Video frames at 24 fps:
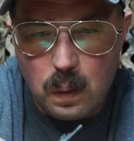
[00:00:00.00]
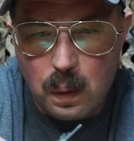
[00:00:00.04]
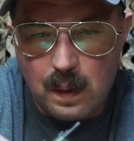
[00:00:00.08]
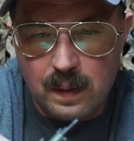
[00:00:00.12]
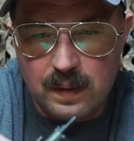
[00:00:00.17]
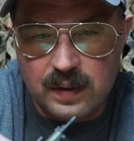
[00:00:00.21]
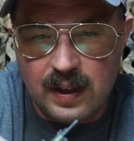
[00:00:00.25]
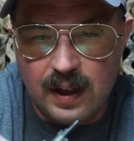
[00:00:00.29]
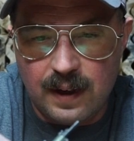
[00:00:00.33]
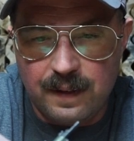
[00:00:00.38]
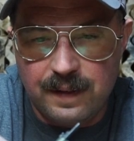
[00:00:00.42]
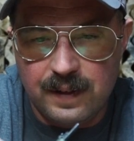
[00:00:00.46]

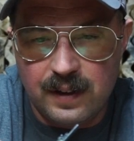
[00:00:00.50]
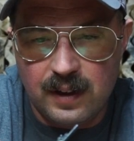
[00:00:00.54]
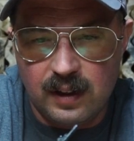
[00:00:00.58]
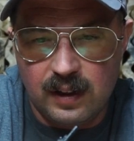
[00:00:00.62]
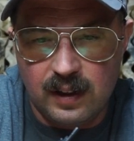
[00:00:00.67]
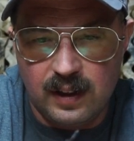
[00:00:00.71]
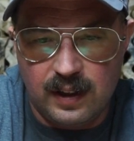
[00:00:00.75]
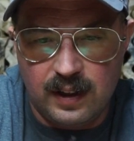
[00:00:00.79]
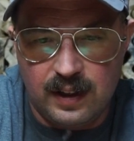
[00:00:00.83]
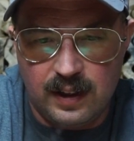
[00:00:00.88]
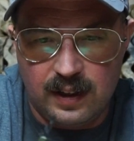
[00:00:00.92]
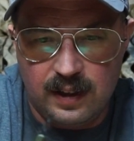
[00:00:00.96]

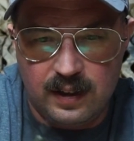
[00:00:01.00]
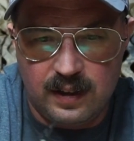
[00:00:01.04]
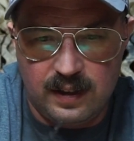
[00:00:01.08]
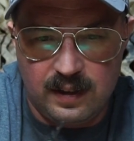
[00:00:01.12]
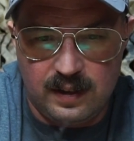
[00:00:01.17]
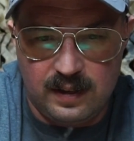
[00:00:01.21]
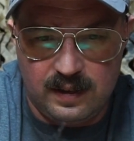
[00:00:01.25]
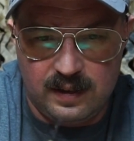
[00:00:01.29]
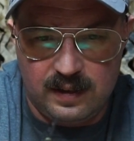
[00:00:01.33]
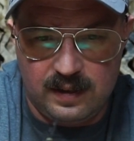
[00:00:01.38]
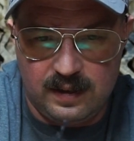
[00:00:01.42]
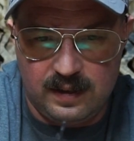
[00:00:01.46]
Definitely
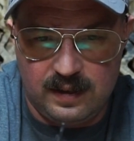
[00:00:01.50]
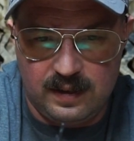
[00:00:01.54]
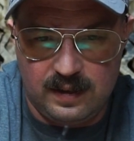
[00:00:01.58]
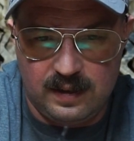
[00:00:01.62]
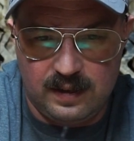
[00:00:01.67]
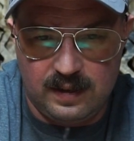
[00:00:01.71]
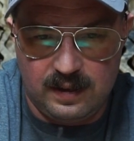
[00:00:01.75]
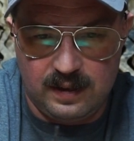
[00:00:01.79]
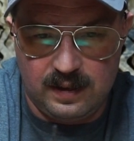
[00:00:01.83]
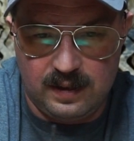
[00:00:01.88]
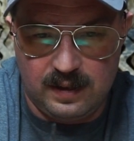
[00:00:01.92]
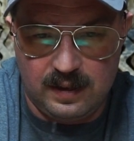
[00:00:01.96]

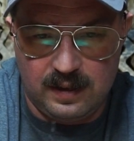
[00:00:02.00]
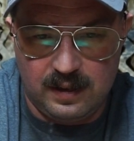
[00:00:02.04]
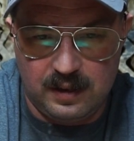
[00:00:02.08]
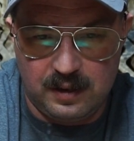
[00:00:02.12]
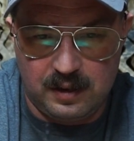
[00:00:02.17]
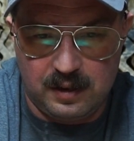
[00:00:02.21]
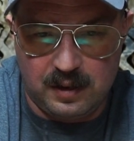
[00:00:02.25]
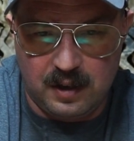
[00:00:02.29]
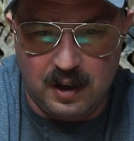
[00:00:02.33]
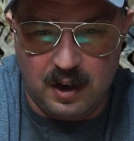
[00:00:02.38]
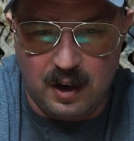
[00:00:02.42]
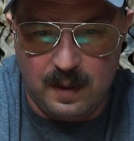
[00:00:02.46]
a
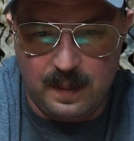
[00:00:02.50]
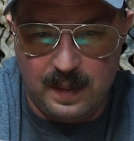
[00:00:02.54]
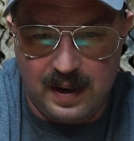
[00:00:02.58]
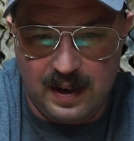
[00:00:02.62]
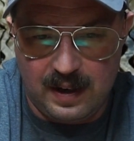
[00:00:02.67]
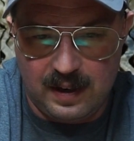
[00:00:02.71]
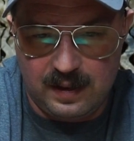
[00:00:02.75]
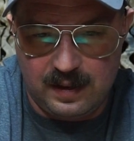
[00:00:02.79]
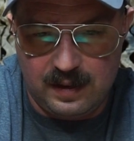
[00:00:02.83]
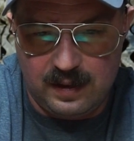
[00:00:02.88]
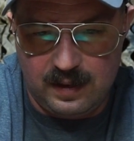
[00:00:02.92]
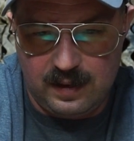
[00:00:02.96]
SCAR
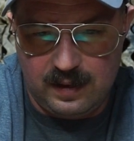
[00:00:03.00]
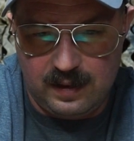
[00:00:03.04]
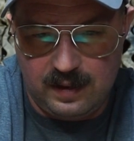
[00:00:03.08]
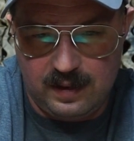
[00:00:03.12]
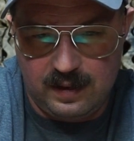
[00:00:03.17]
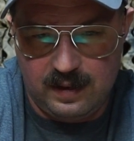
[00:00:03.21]
magazine.